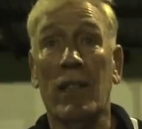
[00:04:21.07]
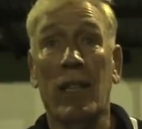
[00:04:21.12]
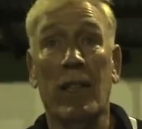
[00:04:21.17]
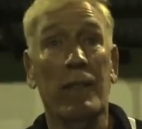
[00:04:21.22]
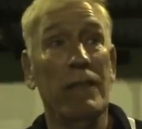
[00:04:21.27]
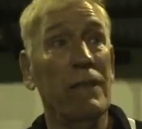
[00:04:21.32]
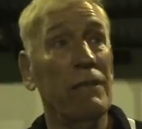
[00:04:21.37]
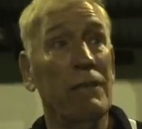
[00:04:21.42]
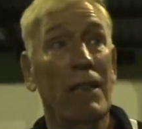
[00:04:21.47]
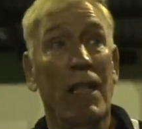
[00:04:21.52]

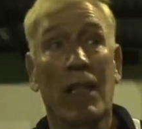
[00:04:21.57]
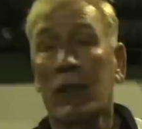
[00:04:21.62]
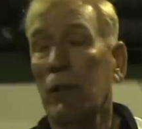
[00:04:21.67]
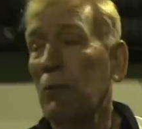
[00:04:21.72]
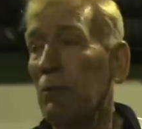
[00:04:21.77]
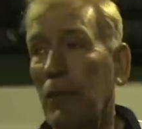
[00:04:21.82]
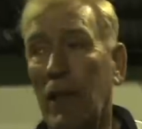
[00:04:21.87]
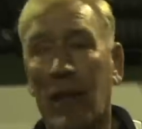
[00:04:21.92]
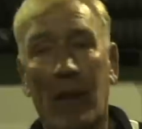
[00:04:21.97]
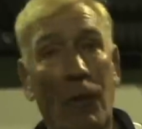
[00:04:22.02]
And
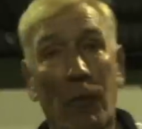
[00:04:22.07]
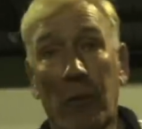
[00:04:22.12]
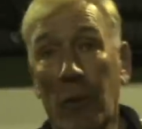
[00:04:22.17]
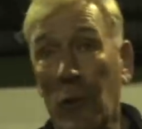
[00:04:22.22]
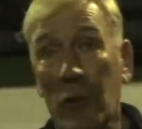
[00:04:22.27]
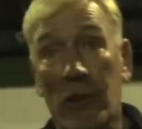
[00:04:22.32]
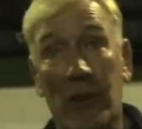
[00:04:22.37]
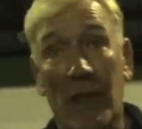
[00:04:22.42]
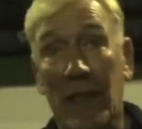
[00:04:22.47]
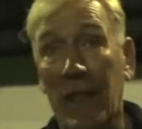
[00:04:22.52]

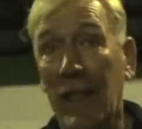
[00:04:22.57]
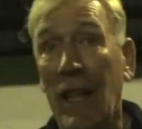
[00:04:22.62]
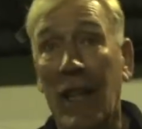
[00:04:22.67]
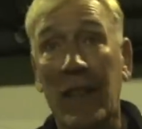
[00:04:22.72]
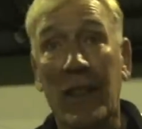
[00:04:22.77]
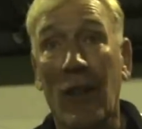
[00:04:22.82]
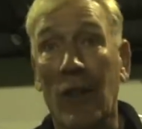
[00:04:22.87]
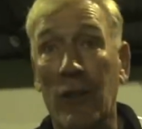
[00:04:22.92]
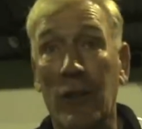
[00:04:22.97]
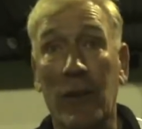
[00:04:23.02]
unfortunately, I
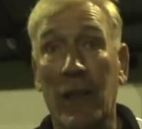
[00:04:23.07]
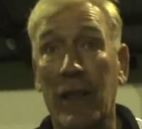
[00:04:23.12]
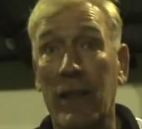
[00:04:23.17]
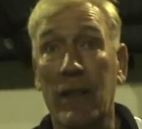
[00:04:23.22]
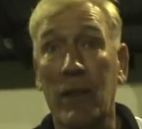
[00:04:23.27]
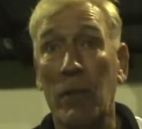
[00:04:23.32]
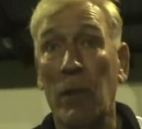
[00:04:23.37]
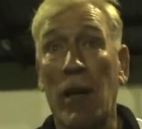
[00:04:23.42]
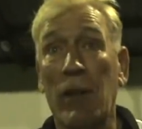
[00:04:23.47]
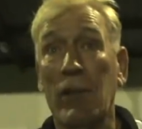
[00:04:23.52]
can't do
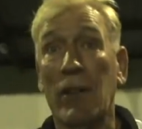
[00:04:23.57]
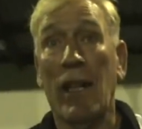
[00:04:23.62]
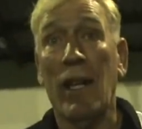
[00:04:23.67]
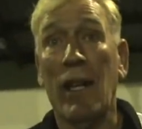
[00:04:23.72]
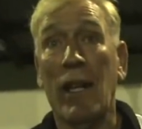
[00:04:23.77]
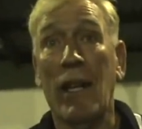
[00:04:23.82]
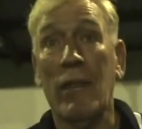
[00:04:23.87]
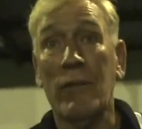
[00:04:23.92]
anything about that.